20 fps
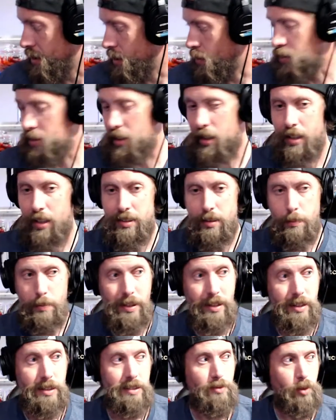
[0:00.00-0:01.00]
you know toss the
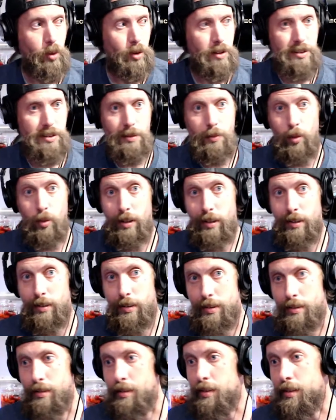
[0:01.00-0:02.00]
PS4 somewhere
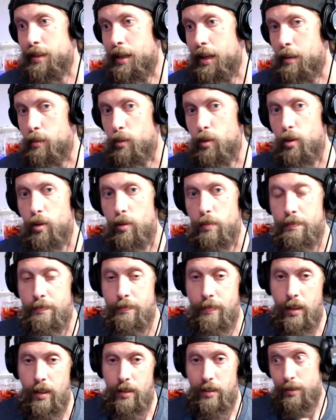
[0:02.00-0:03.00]
else in this game room
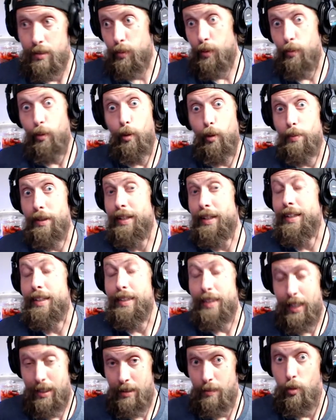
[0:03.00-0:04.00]
because we won't be
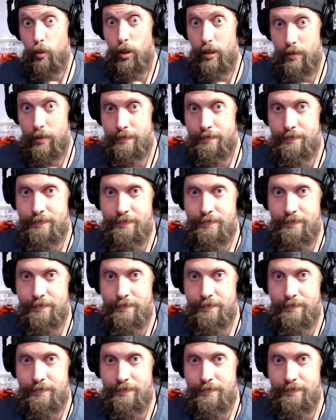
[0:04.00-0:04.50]
needing it no more.